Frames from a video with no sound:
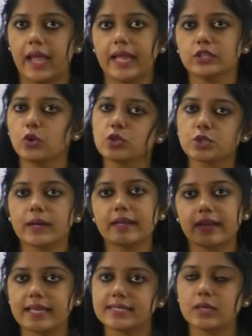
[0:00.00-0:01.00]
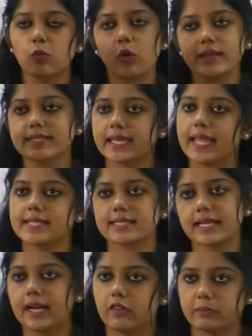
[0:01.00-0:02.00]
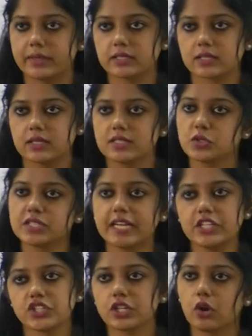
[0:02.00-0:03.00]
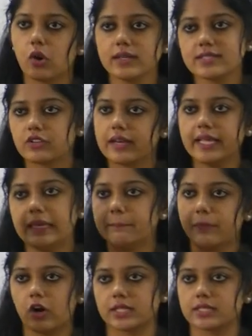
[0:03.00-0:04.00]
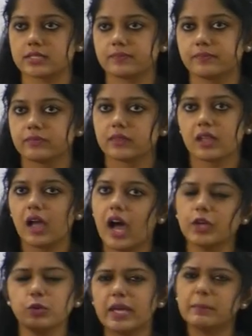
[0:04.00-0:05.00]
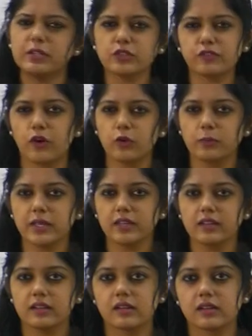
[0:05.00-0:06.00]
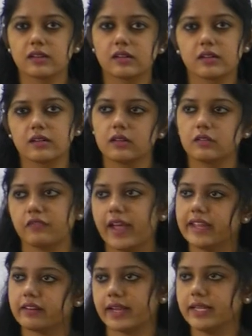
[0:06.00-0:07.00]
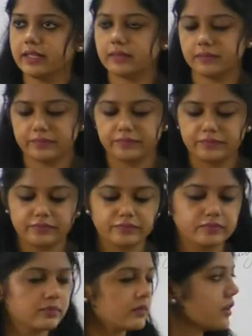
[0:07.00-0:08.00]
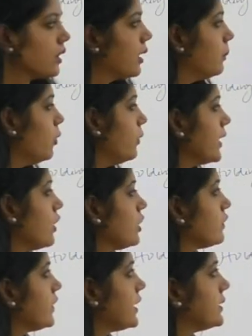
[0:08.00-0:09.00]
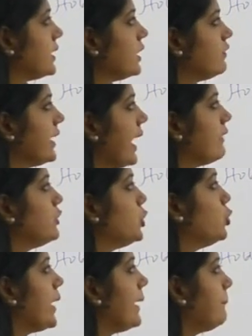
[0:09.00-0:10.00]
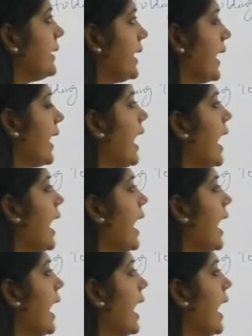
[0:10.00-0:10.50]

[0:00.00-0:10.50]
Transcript: and those who are raising voice against the government. So sedition law is really important. Are you able to follow me? Fine, right? Moving on further, we have UAP,